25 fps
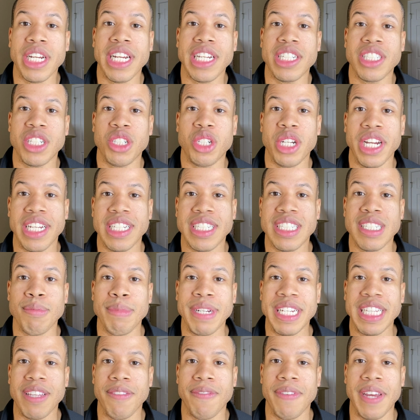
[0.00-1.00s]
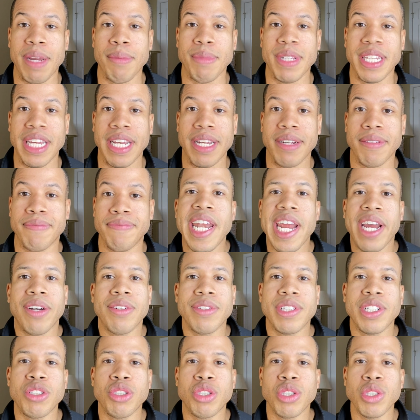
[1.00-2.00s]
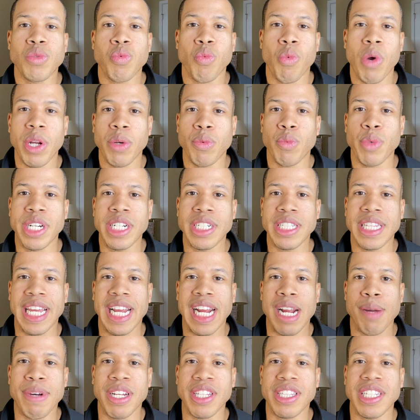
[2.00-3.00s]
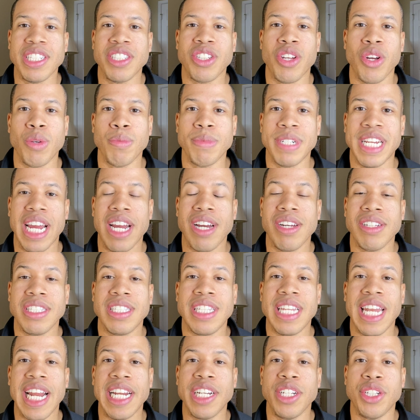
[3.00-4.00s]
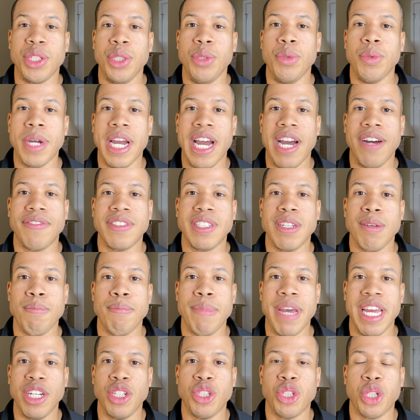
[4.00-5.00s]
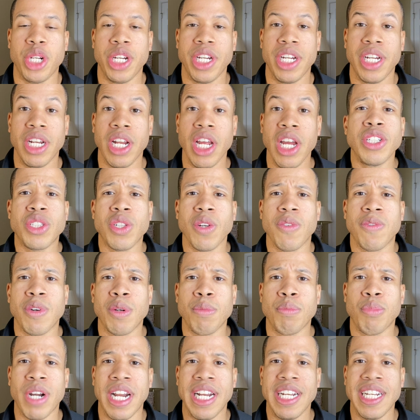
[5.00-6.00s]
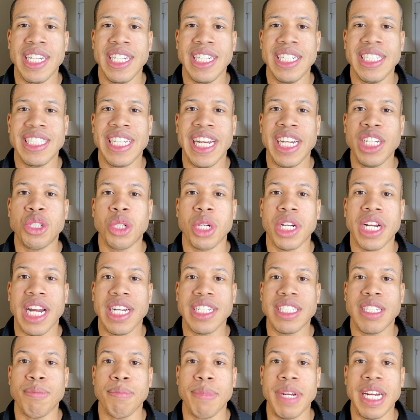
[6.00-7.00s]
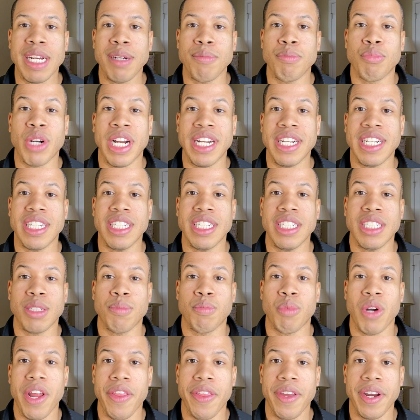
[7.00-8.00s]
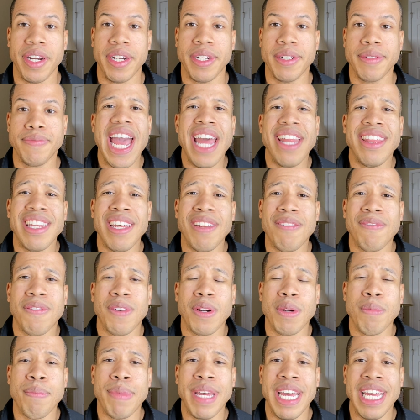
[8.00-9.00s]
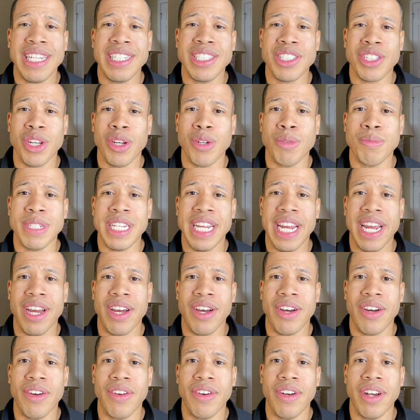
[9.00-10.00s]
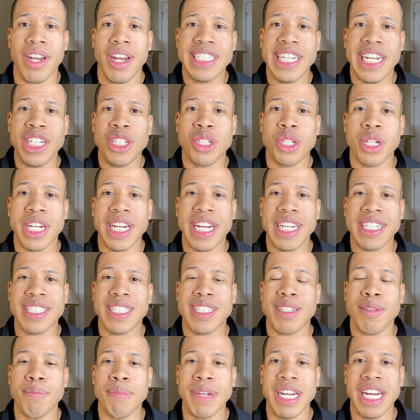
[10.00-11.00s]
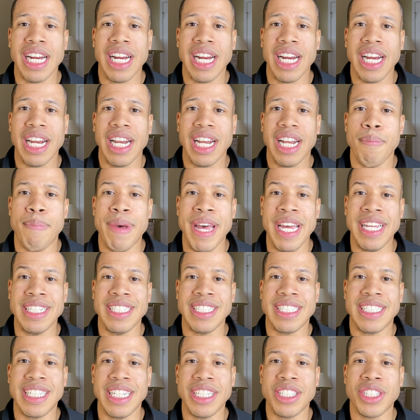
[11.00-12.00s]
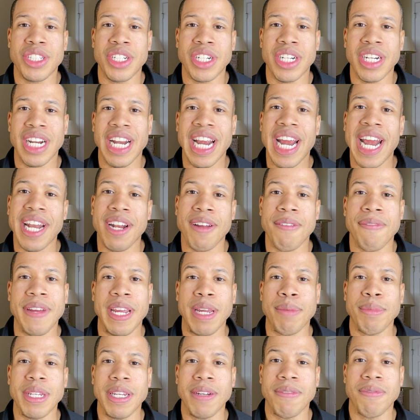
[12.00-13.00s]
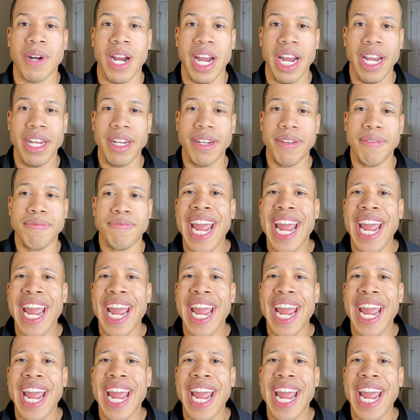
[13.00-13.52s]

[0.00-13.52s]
gets a chance to meet the family. Now, there's just one weird thing about these hometowns that I do have to mention. So for Brendan, Tayshia got to meet Brendan's brother. And then for Ben's hometown, Tayshia gets to meet Ben's sister and a family friend.